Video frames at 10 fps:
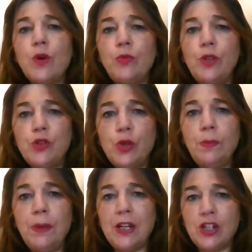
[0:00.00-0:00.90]
when we
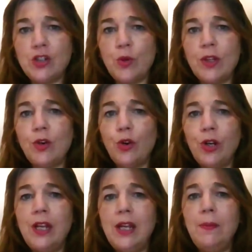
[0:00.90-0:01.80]
treat patients with
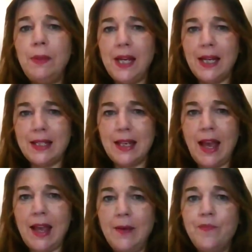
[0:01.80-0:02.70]
early
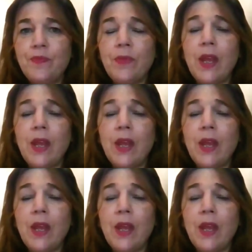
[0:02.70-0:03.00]
PsA